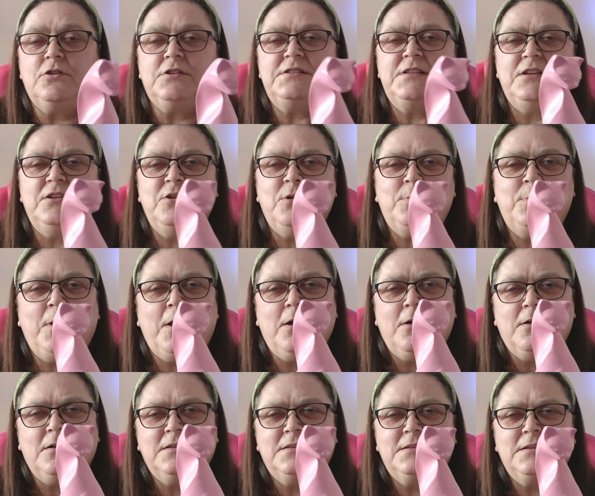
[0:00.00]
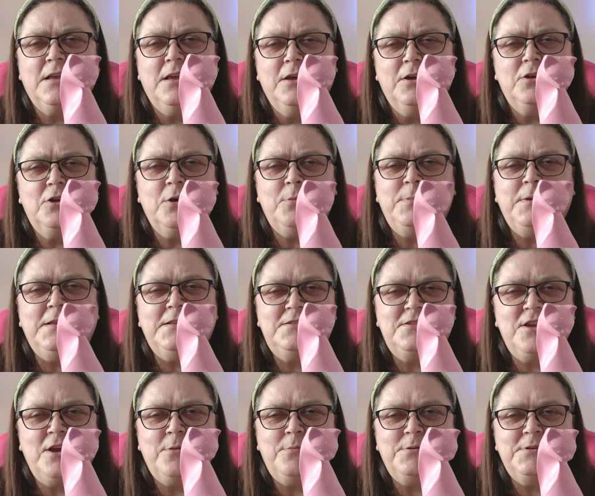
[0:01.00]
crossing your path could be
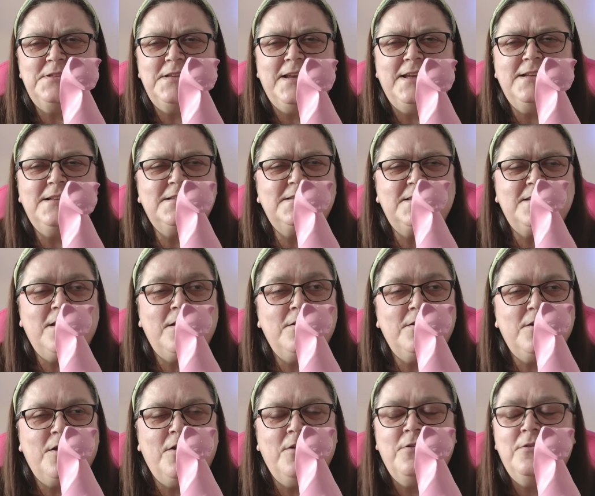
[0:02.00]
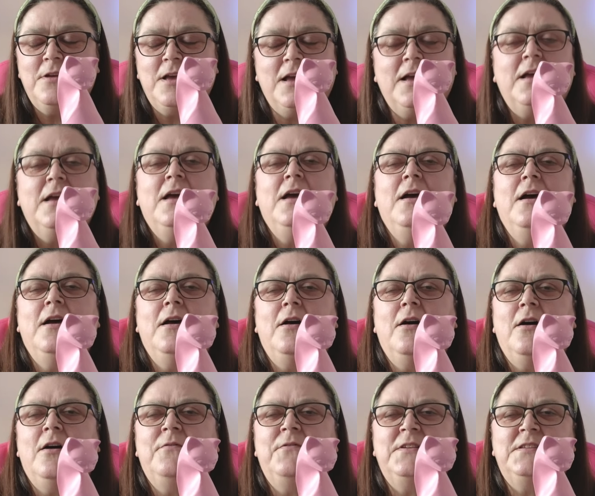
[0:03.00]
interpreted as an
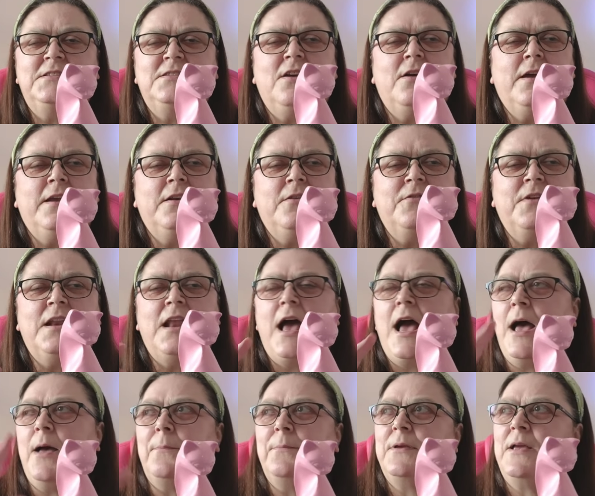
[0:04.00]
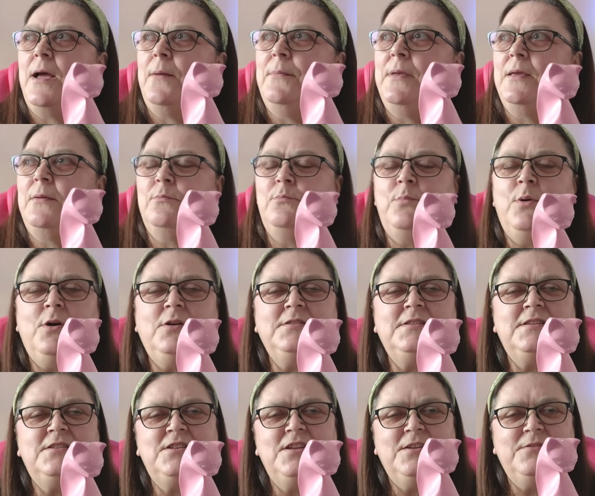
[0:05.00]
of a sign of an upcoming
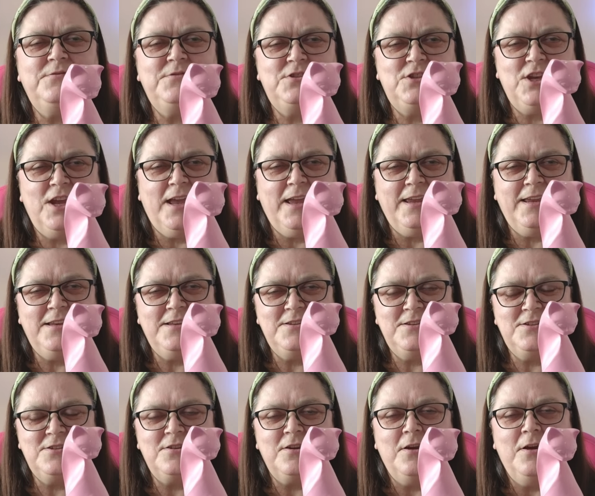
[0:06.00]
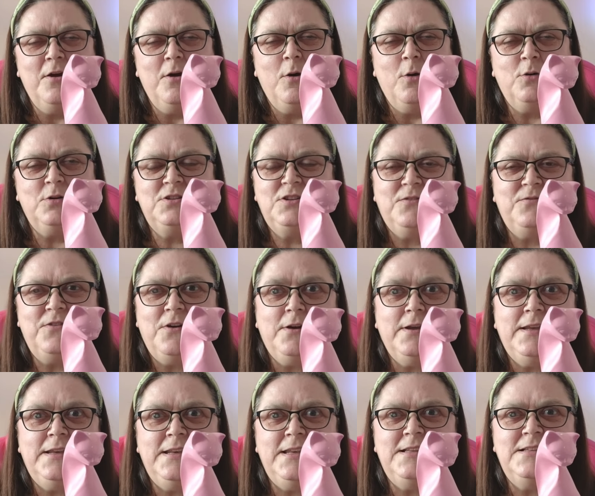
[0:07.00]
positive change or
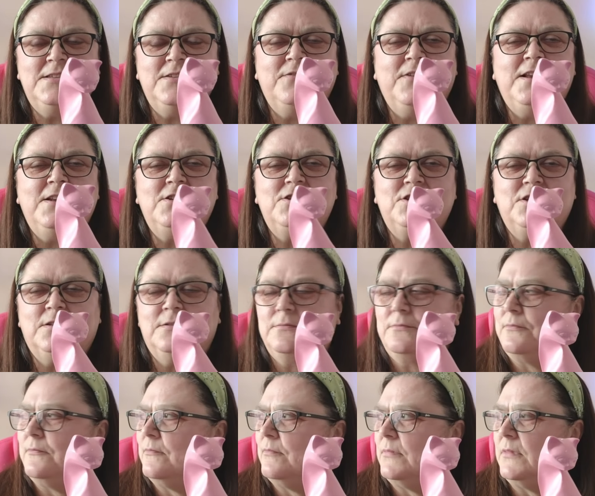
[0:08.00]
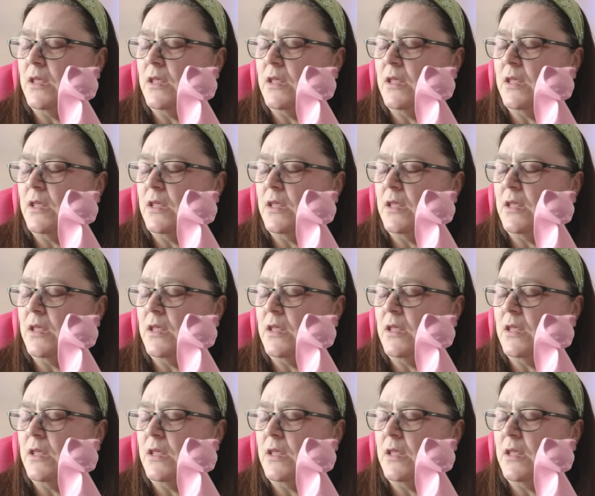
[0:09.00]
divine intervention.